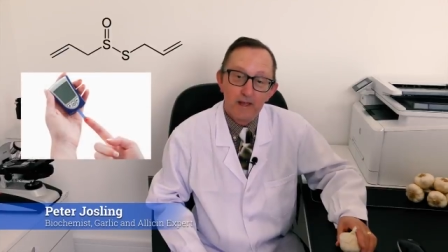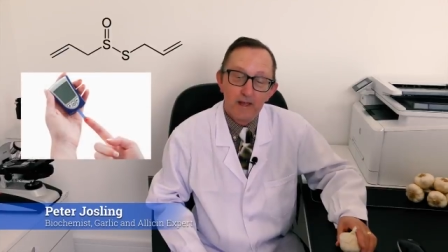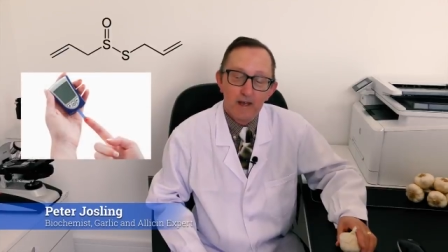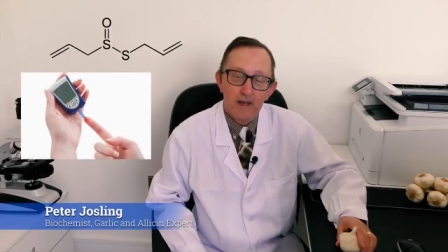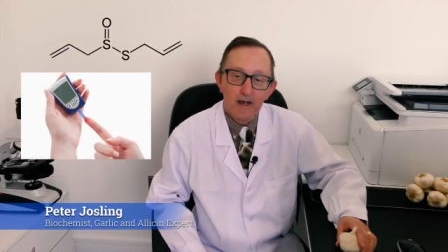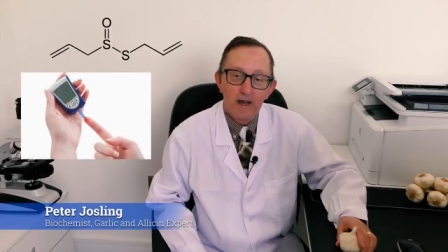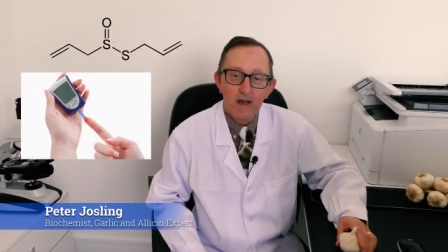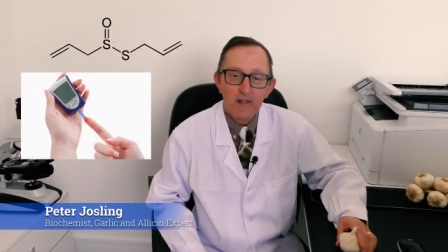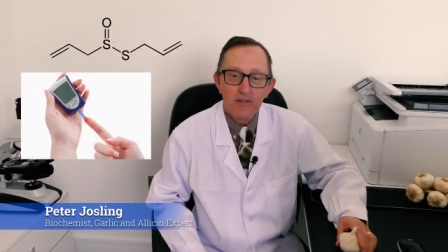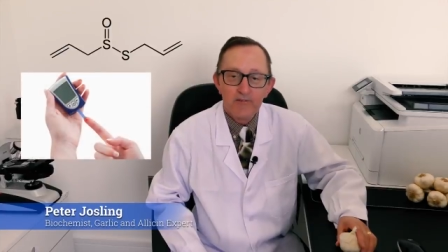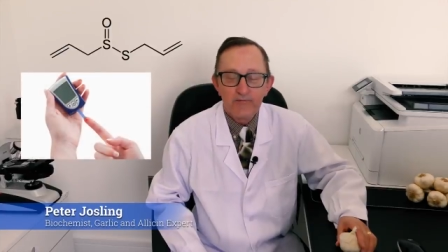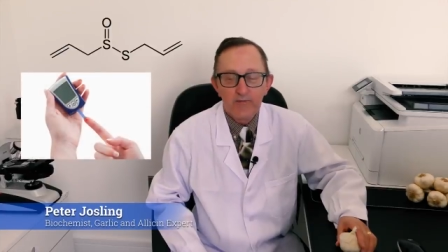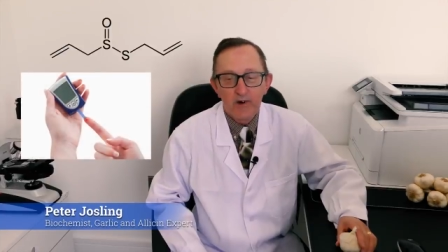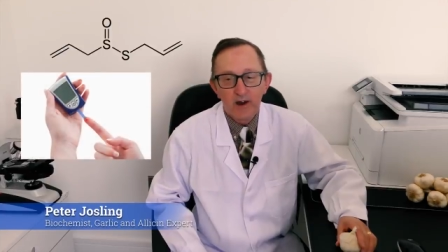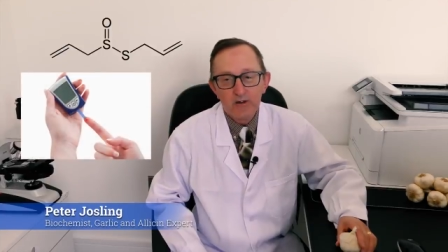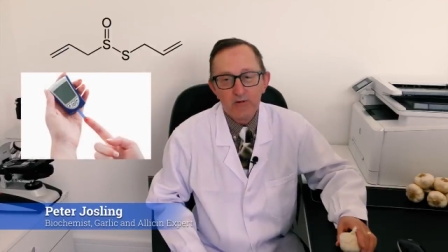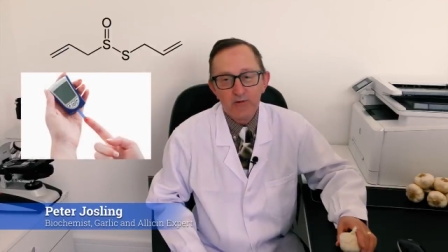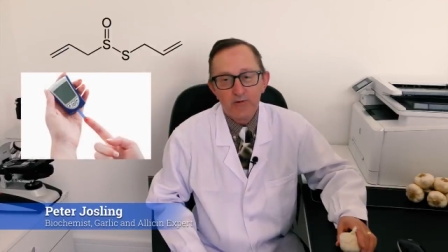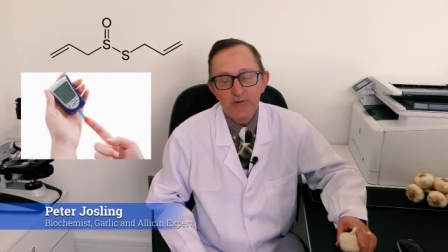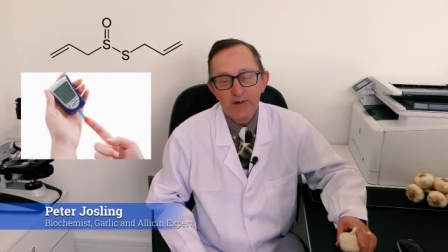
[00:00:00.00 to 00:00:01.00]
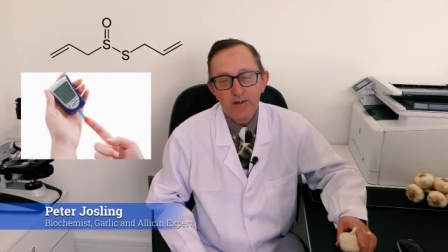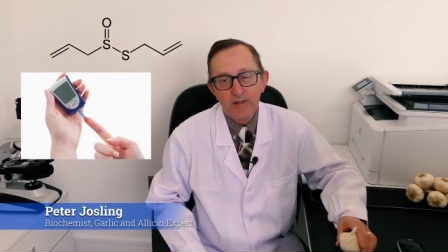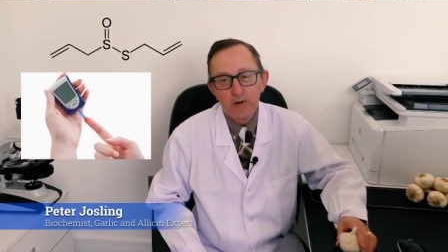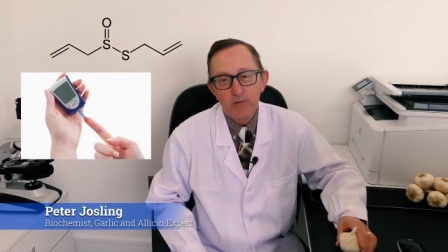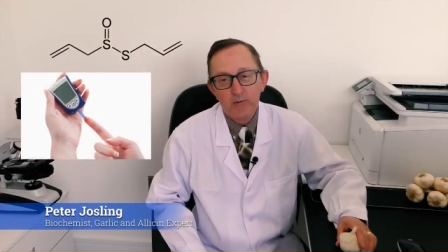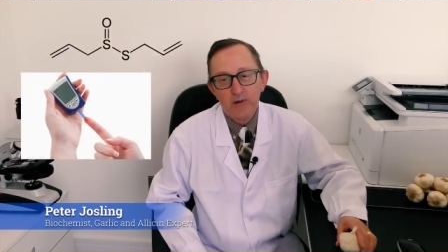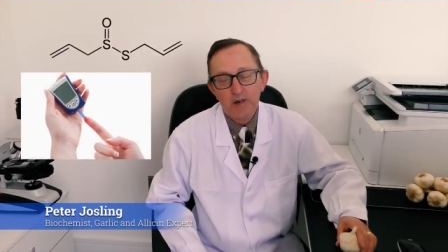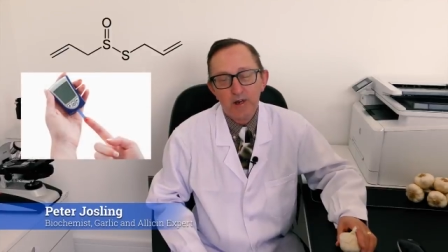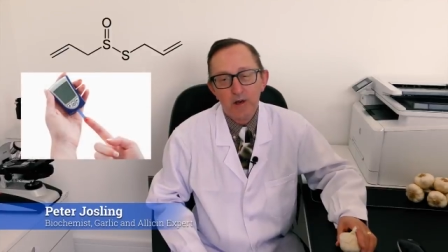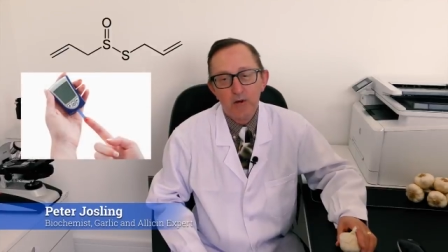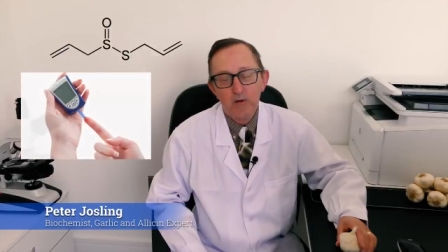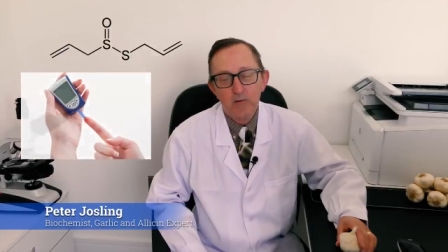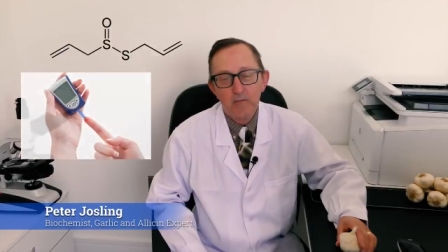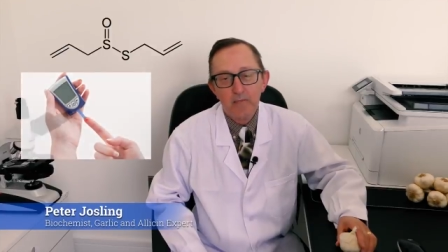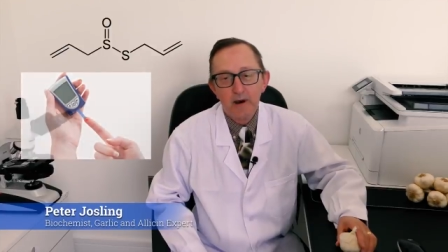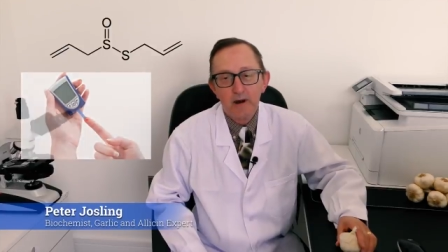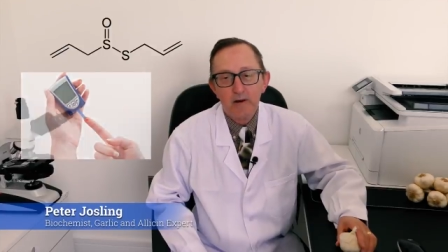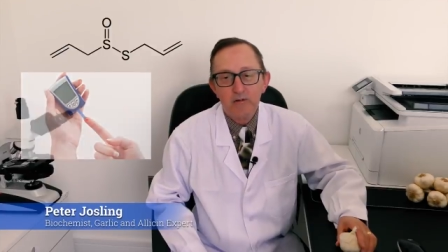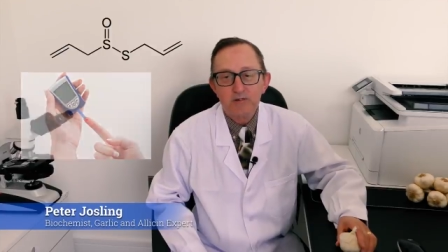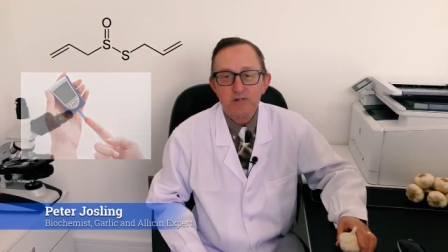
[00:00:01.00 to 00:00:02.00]
And the final thing that we know
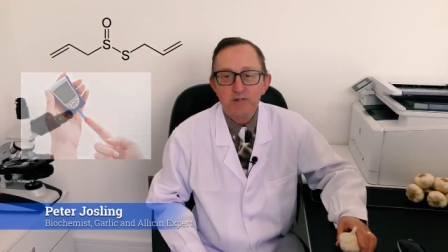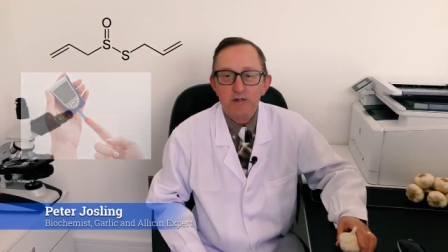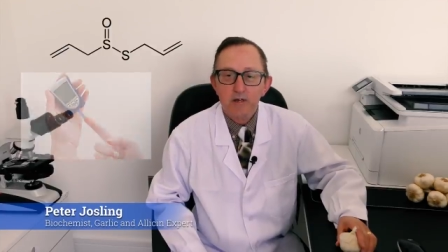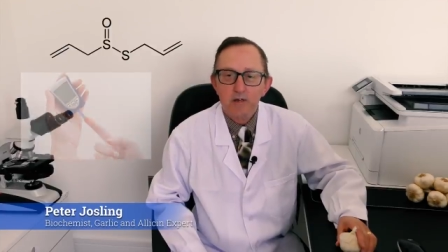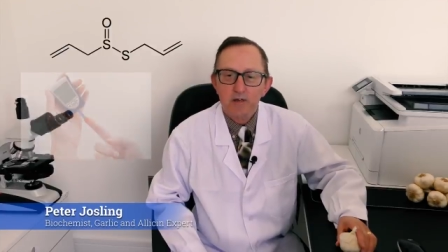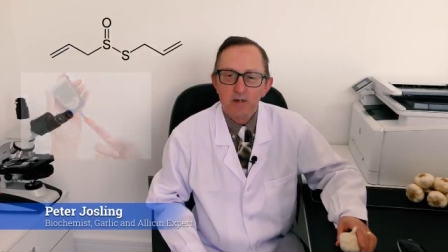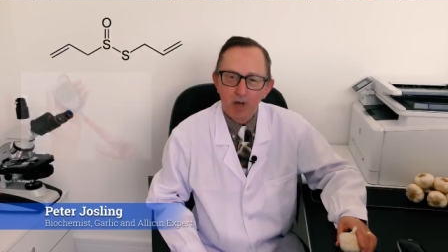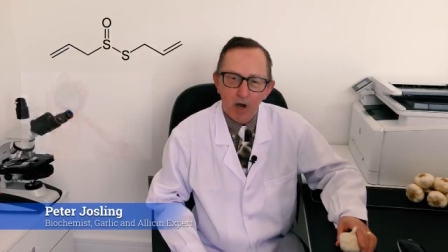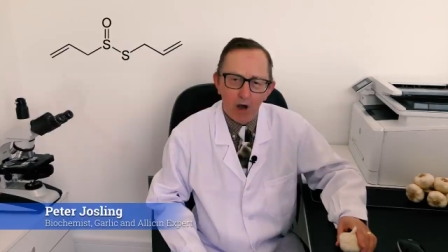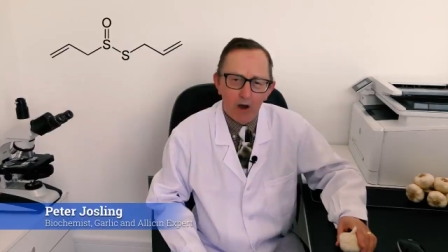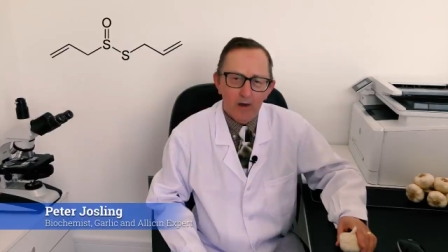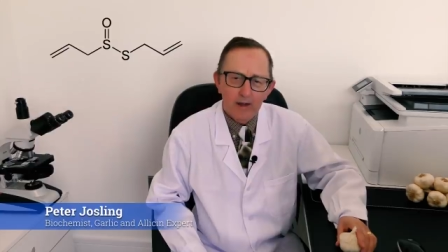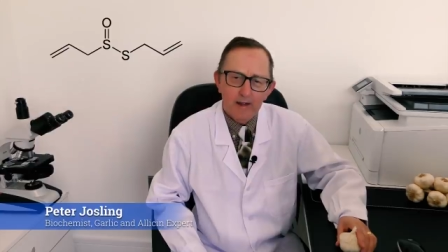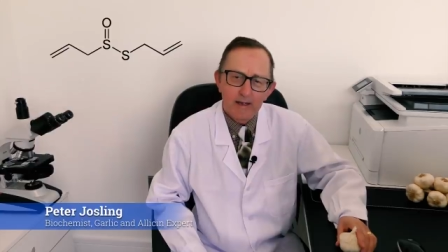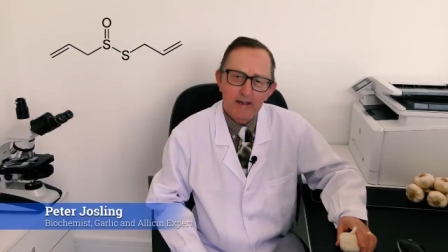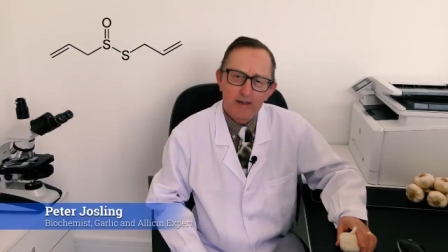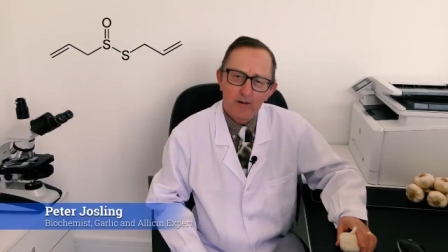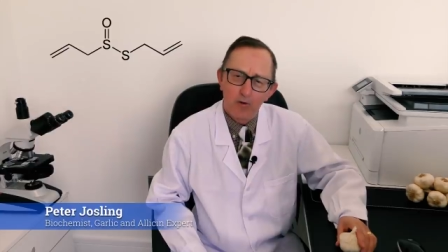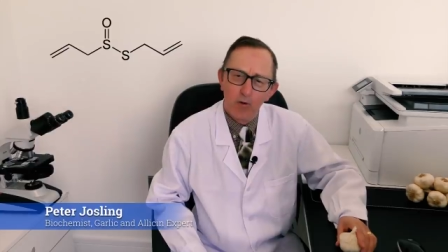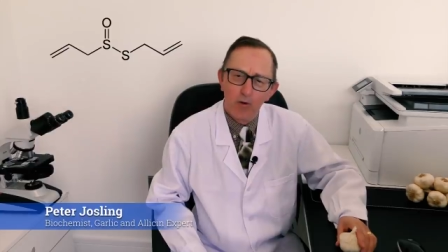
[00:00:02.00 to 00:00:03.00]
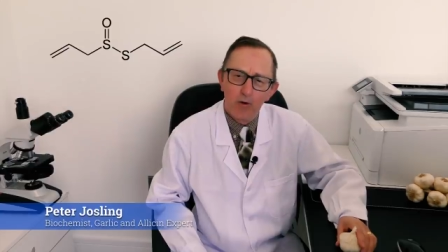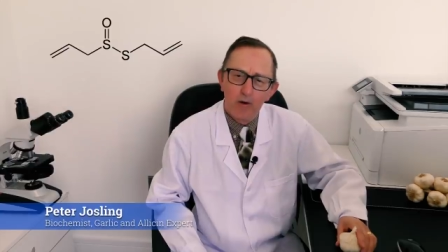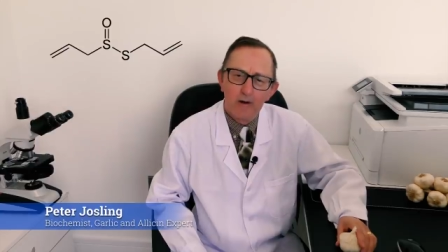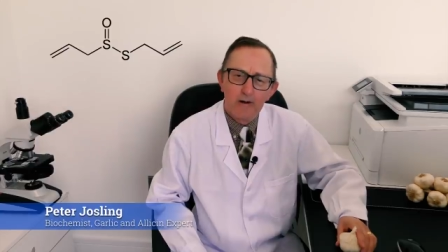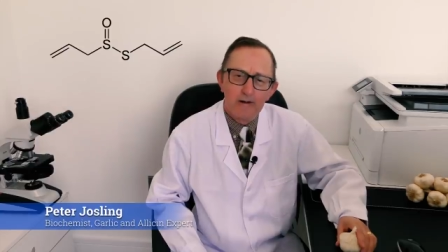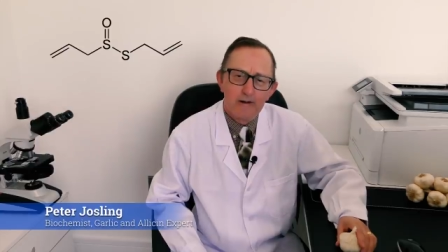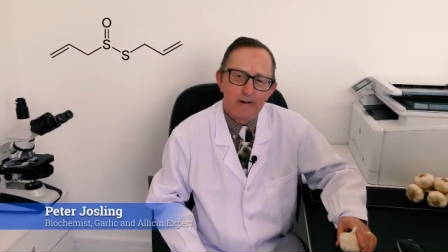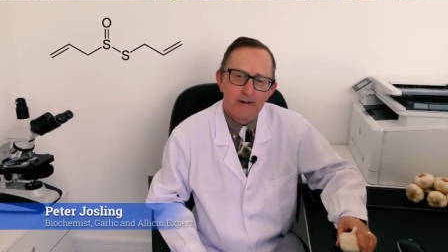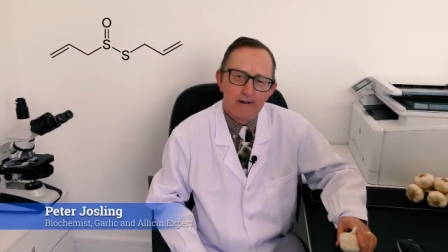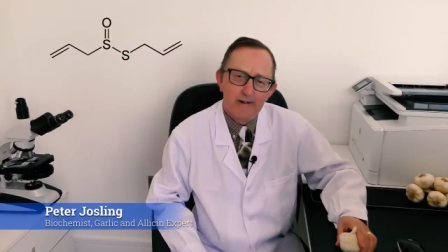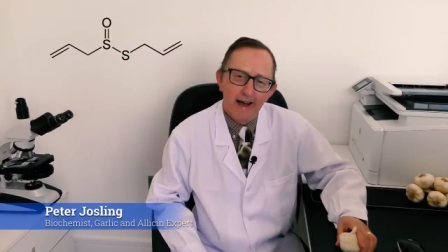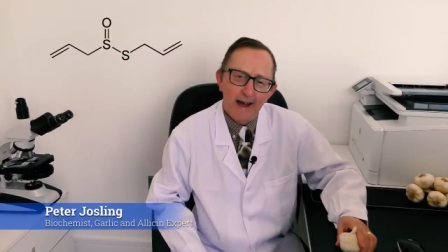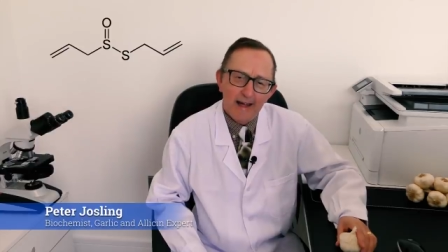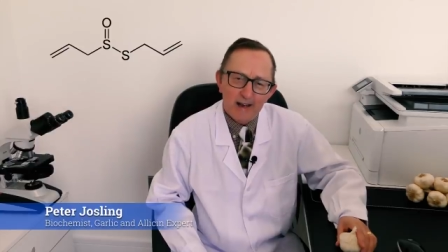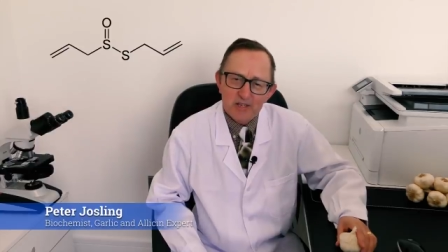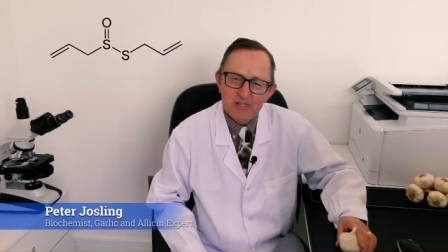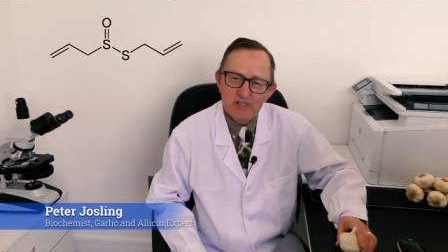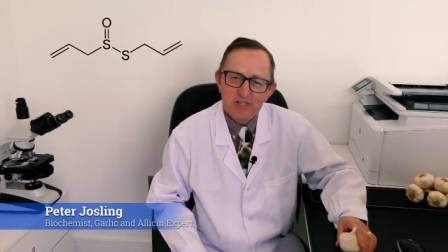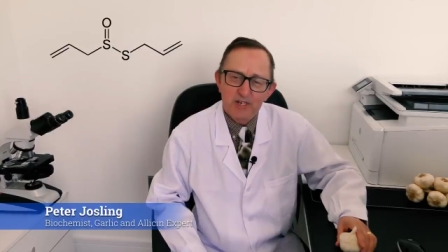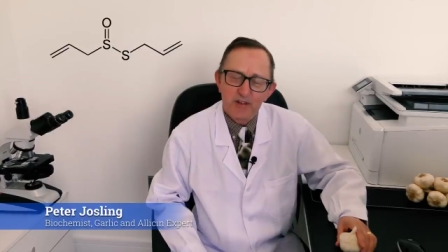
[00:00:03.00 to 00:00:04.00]
about garlic, or
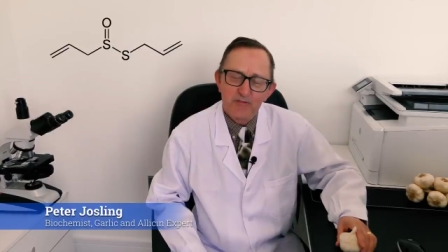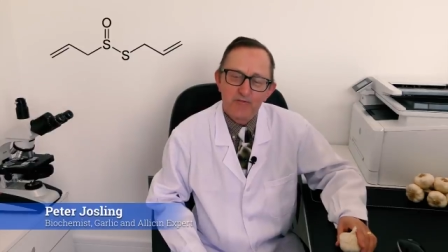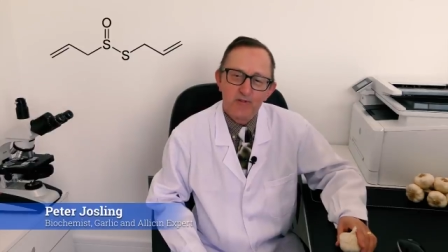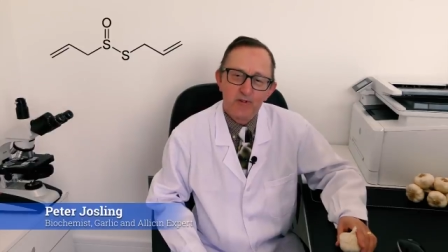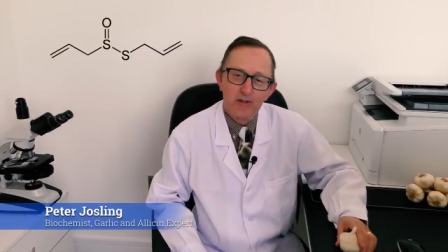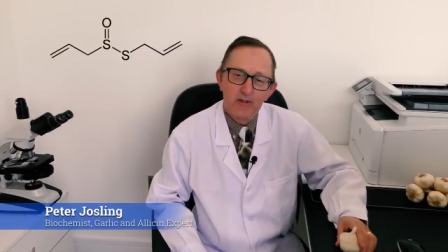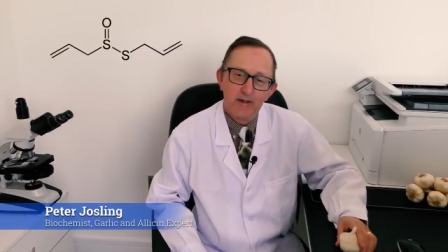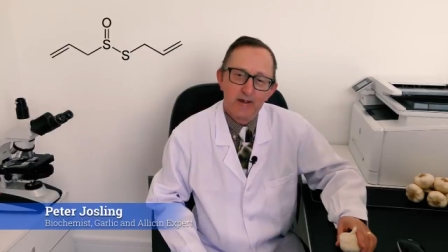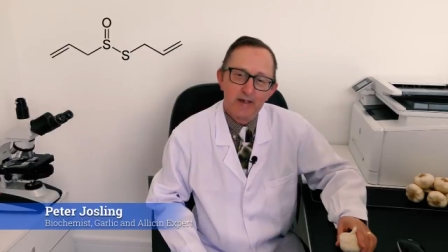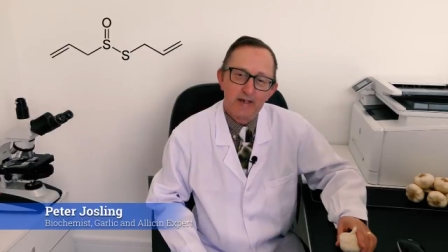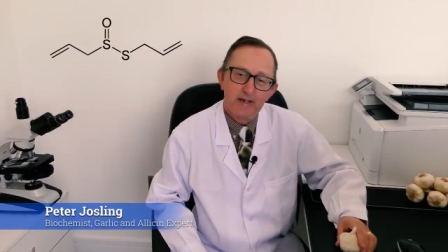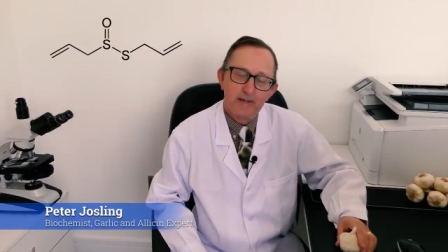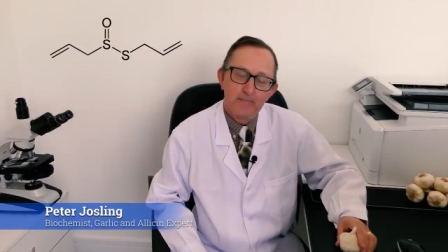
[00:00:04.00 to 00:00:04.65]
allicin if you like,